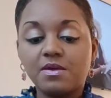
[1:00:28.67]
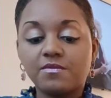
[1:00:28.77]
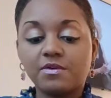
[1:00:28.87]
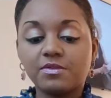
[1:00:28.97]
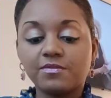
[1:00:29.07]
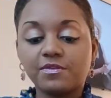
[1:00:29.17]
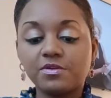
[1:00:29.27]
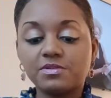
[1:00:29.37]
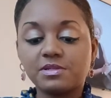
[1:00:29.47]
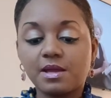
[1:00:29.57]
For the
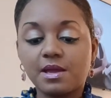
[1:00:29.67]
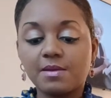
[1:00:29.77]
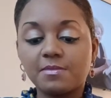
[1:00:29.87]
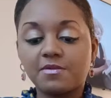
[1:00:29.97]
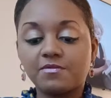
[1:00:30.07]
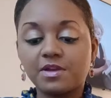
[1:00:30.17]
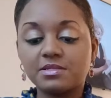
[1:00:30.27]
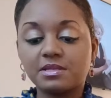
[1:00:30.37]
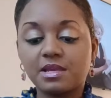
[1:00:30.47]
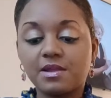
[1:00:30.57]
first time,
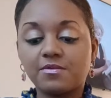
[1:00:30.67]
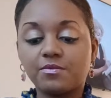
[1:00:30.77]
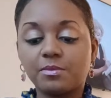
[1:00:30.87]
investigative